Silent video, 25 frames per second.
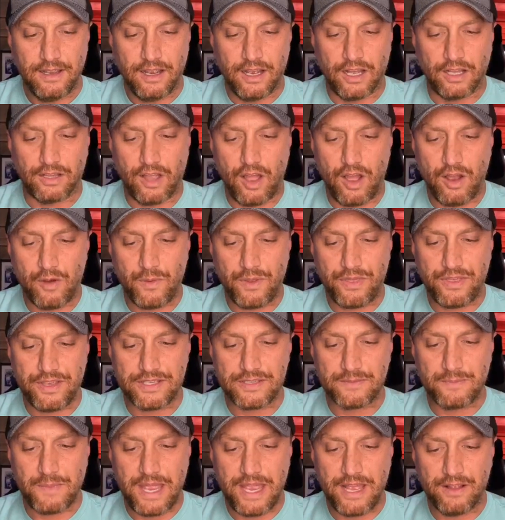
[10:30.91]
Along with
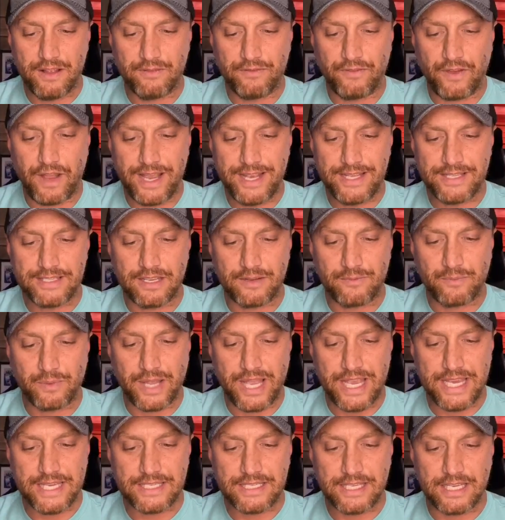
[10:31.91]
his mail, Vines had
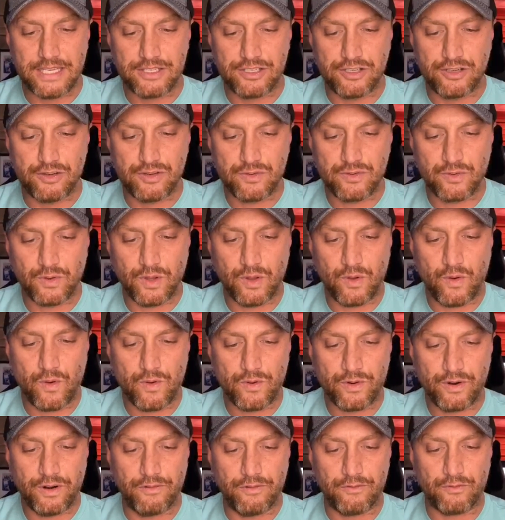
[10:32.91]
placed his usual
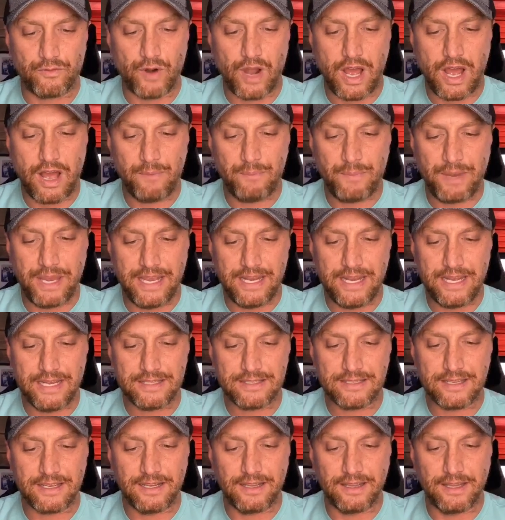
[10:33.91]
order of raw
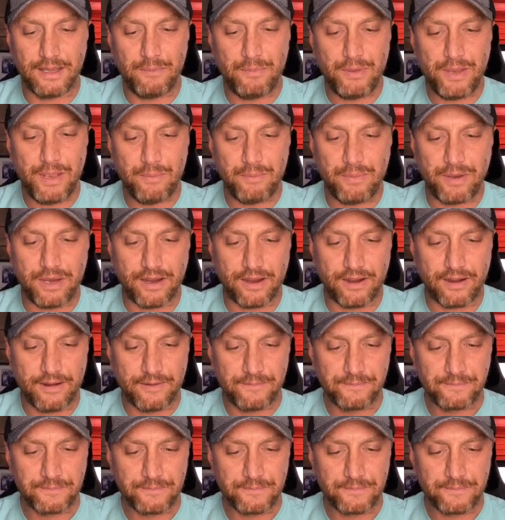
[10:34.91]
peanuts and Olympia beer.